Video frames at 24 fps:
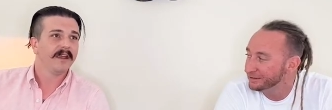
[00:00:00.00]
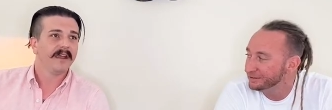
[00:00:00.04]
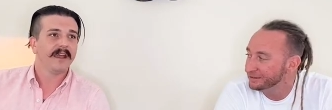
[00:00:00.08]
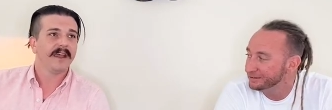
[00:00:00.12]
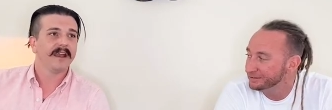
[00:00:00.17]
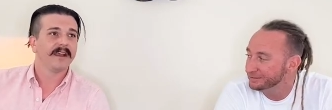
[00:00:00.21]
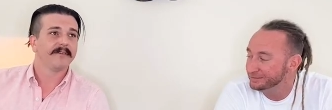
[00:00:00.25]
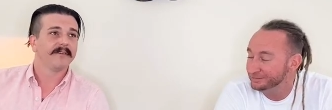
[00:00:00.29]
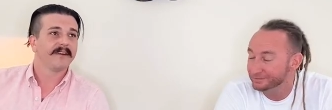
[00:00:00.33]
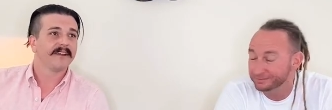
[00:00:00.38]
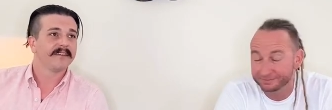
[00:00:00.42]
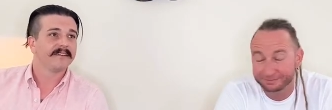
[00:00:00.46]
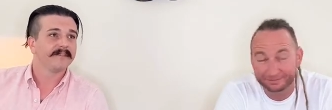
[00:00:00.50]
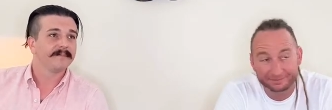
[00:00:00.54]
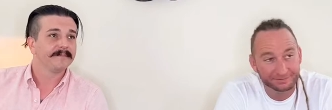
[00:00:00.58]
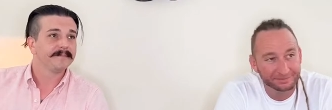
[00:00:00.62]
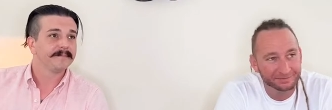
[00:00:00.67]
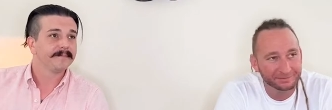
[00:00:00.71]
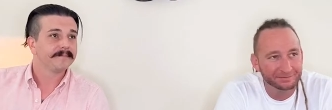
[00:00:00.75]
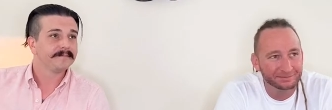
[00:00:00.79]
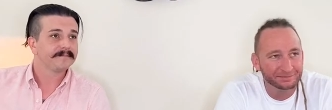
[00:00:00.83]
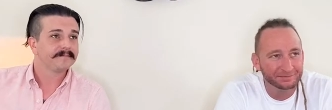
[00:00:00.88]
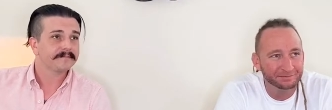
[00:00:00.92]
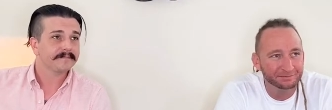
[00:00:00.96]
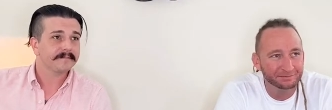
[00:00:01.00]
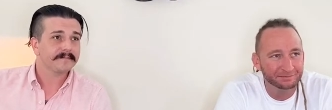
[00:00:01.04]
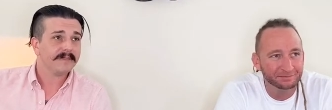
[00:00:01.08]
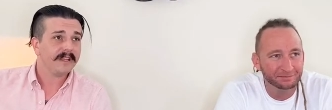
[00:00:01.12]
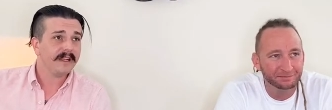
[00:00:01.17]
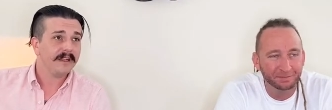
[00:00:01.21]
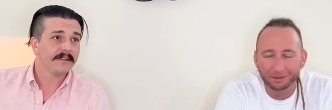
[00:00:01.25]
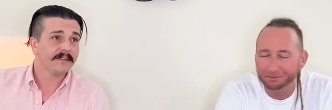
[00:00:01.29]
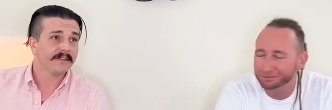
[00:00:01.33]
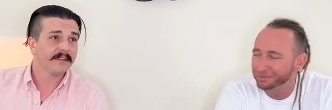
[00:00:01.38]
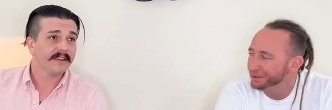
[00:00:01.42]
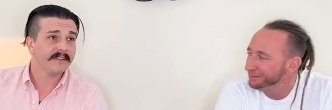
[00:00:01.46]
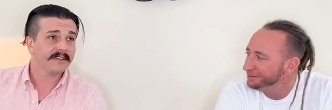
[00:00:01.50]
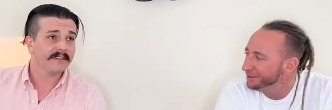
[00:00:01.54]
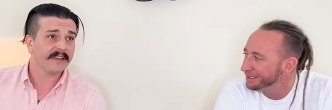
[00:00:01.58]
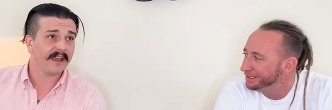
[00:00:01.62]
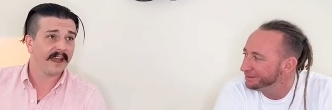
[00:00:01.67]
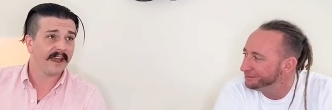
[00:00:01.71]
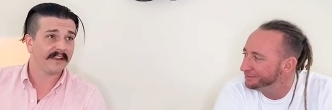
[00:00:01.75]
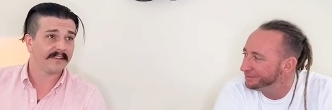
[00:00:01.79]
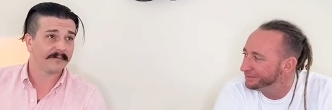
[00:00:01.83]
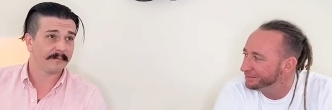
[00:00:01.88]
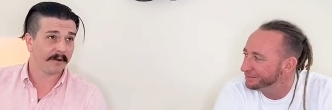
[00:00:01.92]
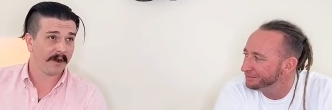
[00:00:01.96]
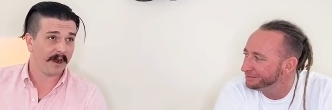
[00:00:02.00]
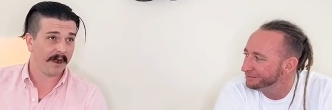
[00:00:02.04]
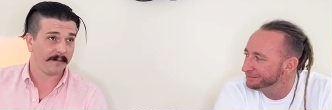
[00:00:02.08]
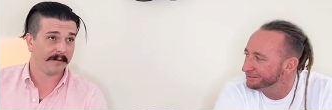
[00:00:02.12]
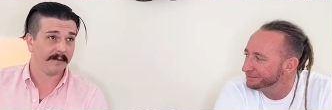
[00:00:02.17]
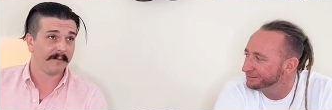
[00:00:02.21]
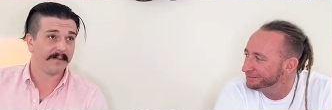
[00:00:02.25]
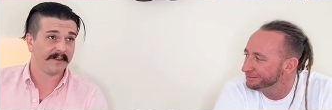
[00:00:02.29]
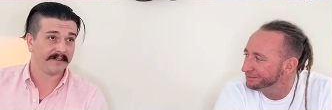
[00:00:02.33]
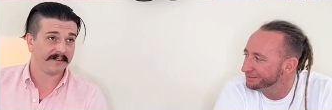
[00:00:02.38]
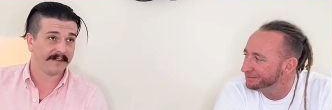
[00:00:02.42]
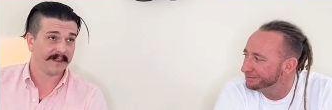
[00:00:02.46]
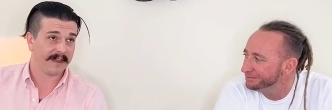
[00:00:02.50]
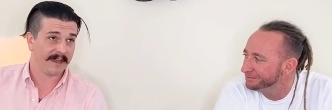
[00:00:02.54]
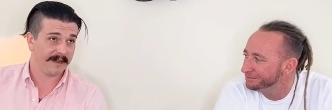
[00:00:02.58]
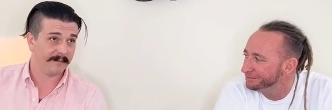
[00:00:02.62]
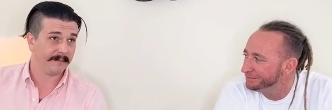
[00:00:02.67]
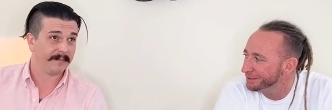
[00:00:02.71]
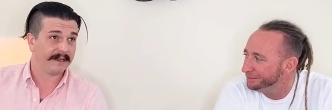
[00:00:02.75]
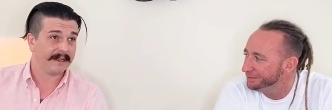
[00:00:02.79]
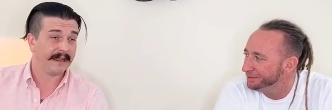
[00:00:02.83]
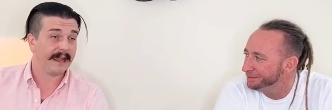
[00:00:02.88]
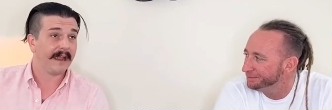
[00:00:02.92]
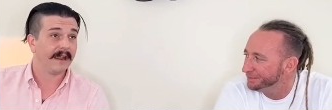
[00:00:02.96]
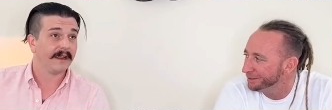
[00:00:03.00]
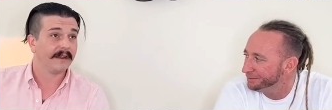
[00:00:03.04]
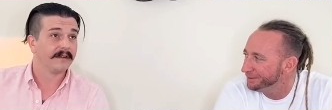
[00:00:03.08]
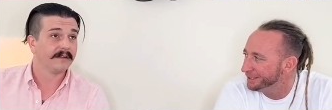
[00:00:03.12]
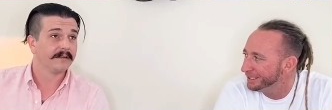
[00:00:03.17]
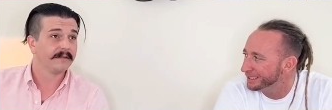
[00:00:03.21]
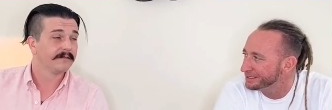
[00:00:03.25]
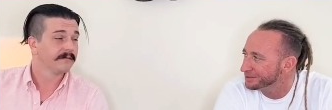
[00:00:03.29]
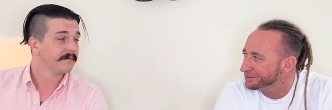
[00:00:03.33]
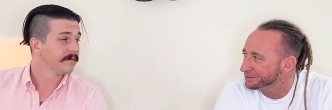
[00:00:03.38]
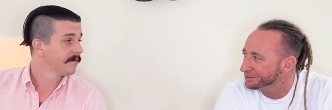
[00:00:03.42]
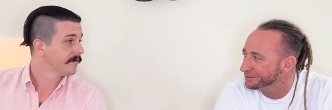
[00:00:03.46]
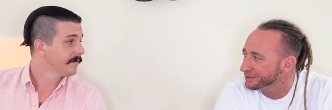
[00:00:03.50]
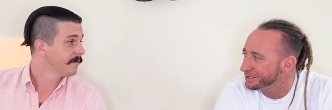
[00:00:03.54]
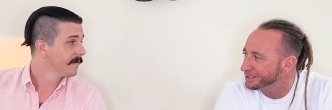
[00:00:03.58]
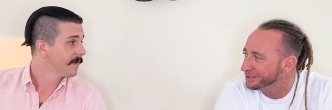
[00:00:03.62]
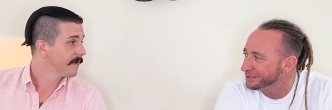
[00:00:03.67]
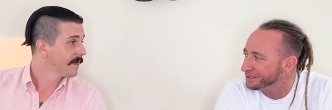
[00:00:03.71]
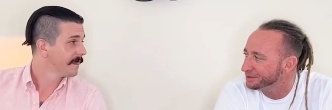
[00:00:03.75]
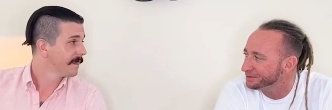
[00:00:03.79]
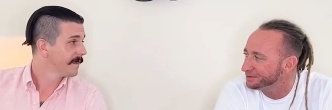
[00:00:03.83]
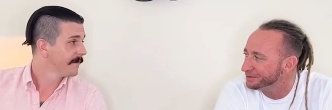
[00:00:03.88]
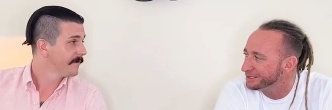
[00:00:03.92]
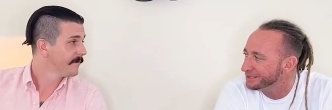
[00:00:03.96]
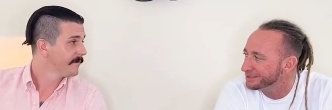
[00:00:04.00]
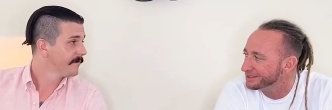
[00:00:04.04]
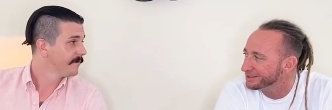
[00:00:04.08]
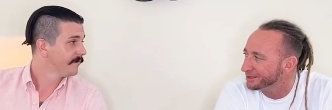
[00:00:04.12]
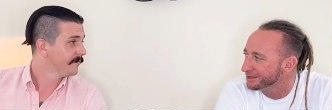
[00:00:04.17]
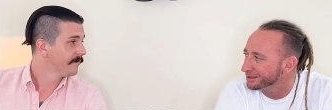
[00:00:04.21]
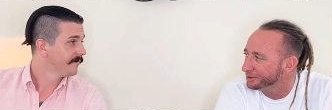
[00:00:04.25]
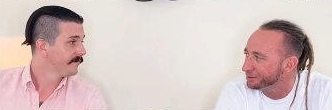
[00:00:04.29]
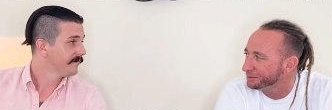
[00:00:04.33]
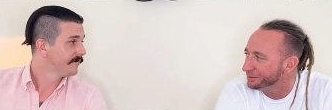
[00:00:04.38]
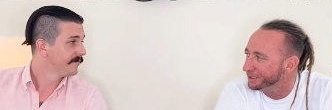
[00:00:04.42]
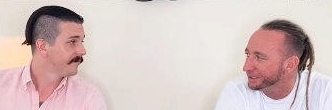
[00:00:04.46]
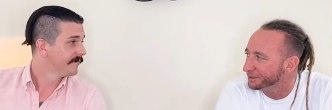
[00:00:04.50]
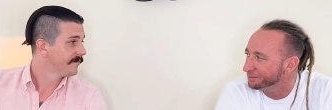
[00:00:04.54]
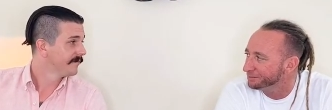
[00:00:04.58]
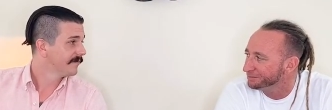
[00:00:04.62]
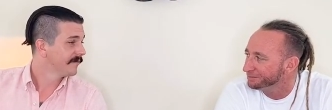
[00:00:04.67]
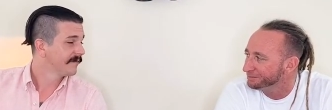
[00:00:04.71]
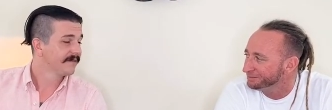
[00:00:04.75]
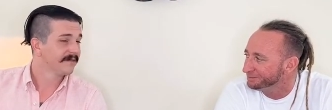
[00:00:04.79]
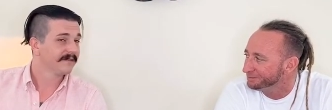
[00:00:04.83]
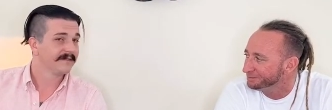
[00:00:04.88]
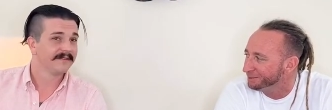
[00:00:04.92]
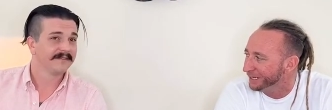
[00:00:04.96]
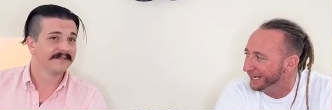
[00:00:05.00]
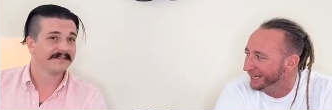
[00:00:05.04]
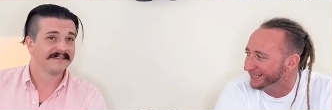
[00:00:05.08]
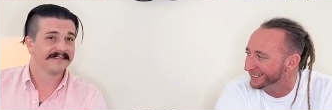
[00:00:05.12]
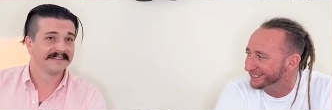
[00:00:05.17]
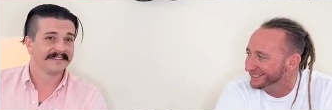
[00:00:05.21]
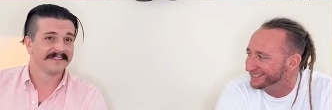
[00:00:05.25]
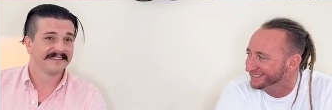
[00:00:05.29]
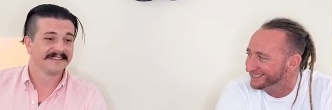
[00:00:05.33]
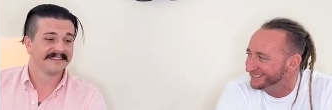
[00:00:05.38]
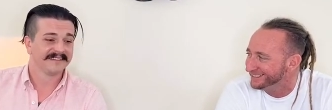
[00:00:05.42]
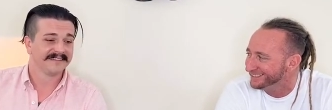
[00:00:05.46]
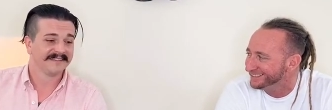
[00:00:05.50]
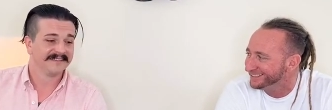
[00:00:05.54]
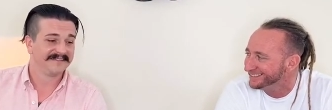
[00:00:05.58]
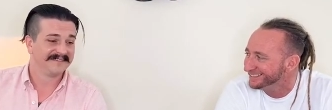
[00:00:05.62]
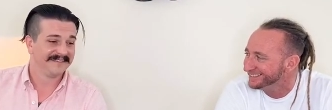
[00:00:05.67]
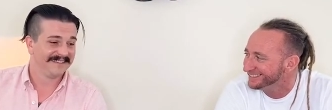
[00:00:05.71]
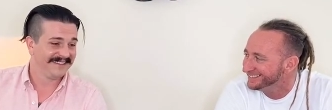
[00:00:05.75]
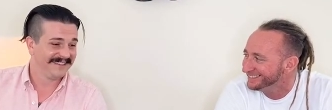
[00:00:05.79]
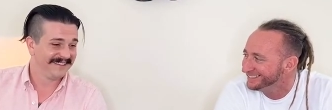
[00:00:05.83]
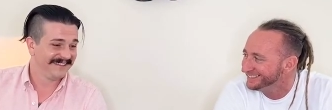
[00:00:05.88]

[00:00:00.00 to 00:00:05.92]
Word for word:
Speaker 1: Anyways, maybe, this guy's problem is the NBA. Maybe, maybe that's what we should do. We should start opening packages.